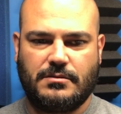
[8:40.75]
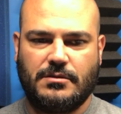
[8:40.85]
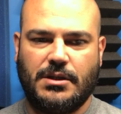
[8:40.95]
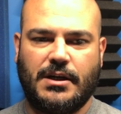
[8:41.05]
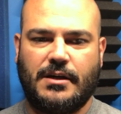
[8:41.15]

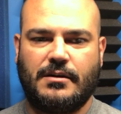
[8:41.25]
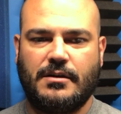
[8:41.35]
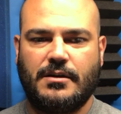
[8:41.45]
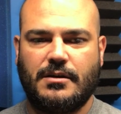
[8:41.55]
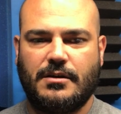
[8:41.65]
"Yeah,
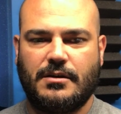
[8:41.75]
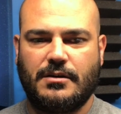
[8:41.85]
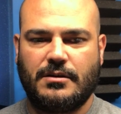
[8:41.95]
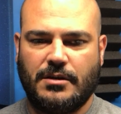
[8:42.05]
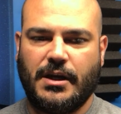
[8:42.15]

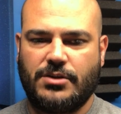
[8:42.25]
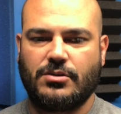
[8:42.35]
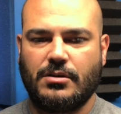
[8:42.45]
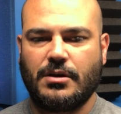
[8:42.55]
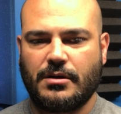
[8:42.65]
he had your
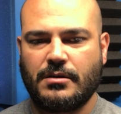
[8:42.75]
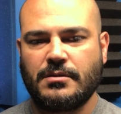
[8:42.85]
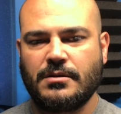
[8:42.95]
gun."